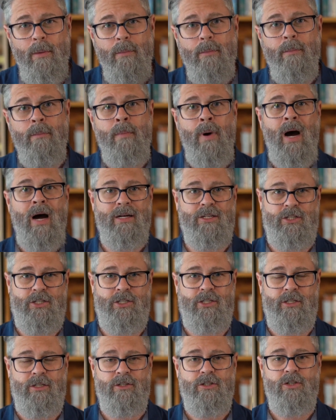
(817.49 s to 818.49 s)

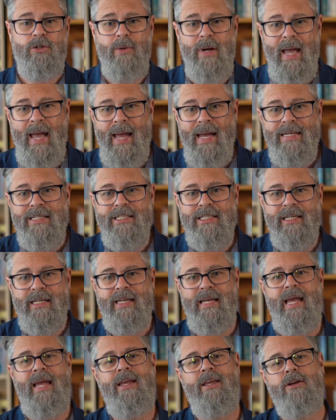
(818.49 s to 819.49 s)
much to
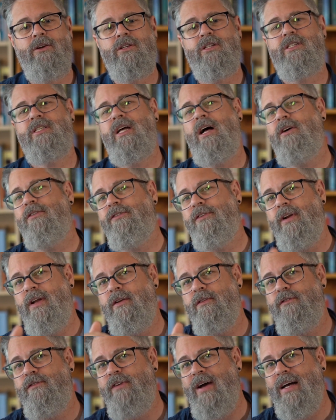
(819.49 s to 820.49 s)
educate yourself and
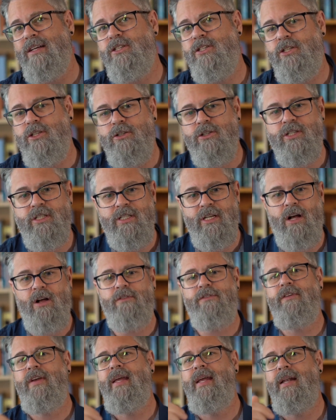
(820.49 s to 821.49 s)
invest
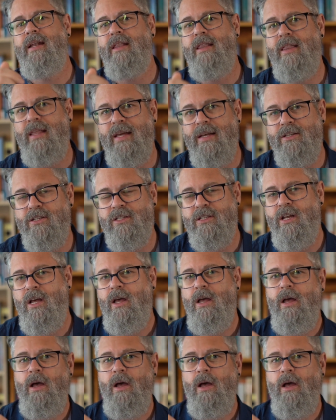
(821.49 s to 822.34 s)
yourself in this